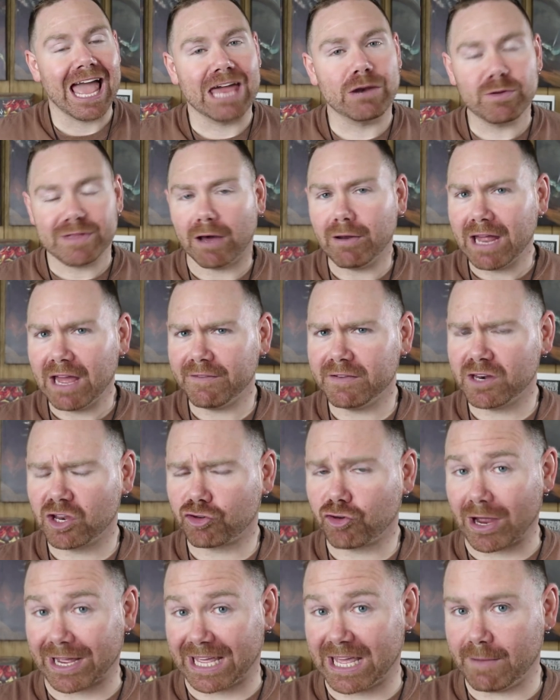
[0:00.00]
And without having to
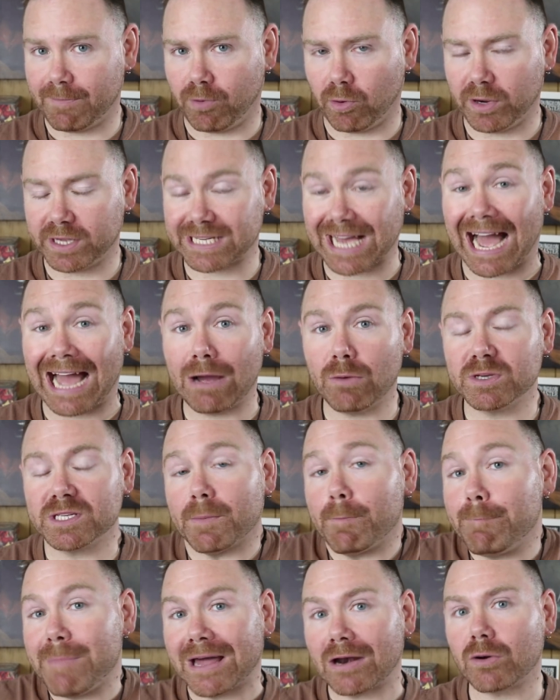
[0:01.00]
track hit points, I was
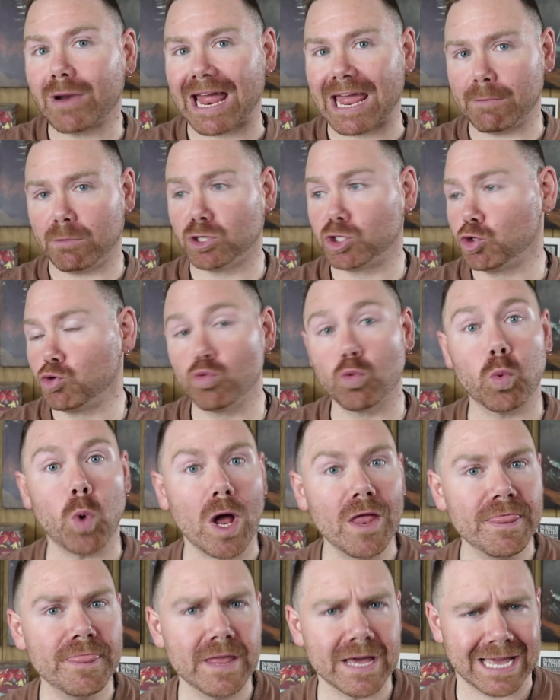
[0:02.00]
better able to
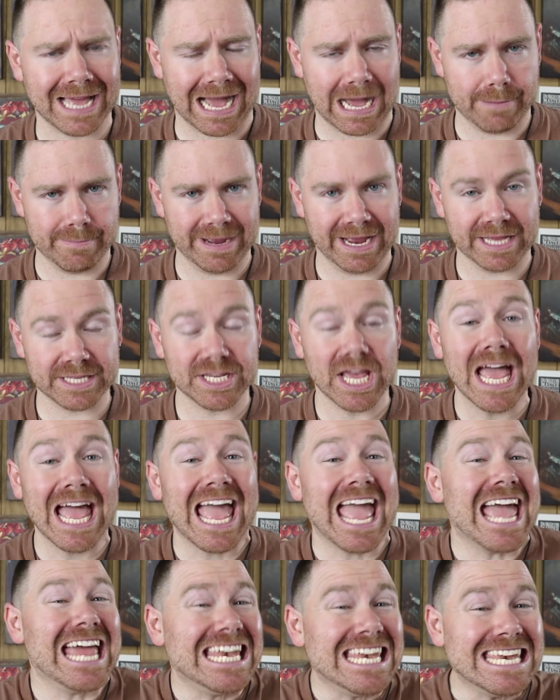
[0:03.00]
run the combats
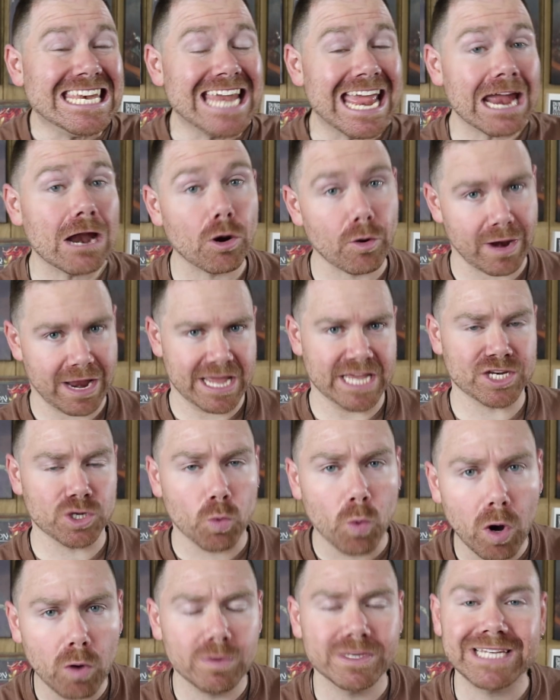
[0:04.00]
and narrate
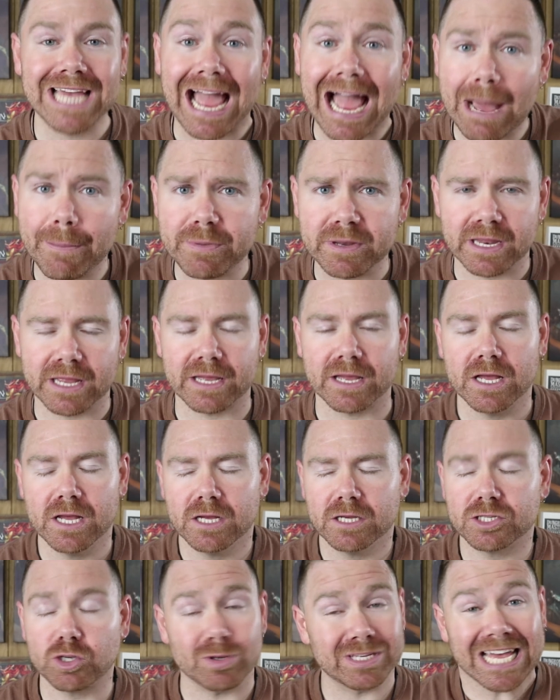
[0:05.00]
what was happening,
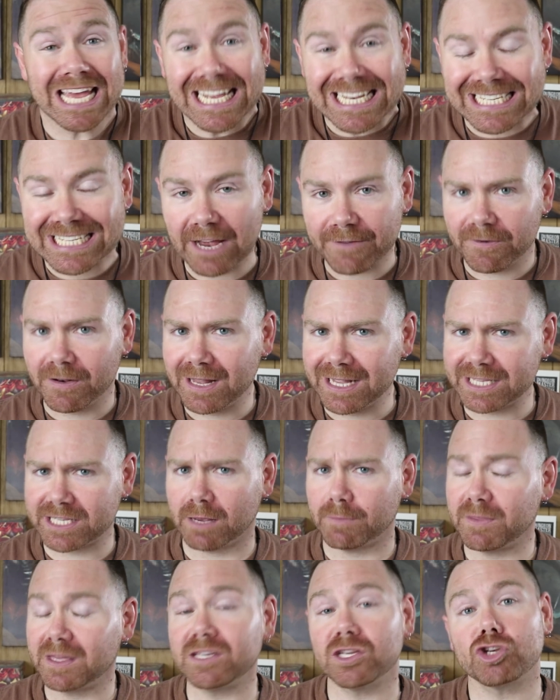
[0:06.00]
so it's definitely
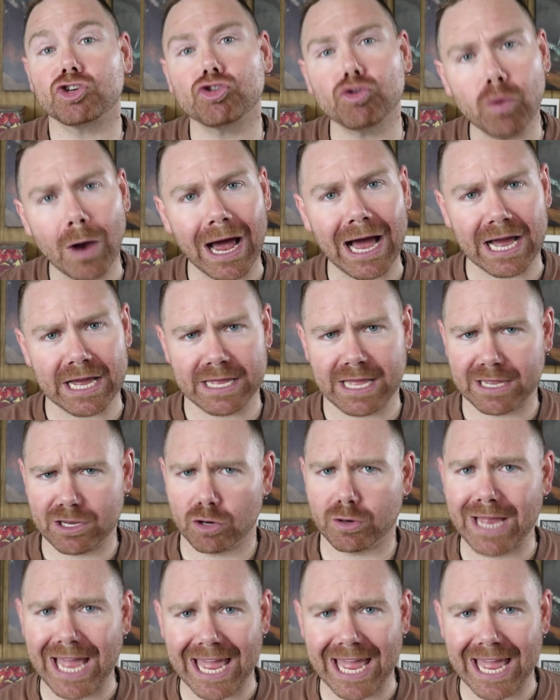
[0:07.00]
something to try at your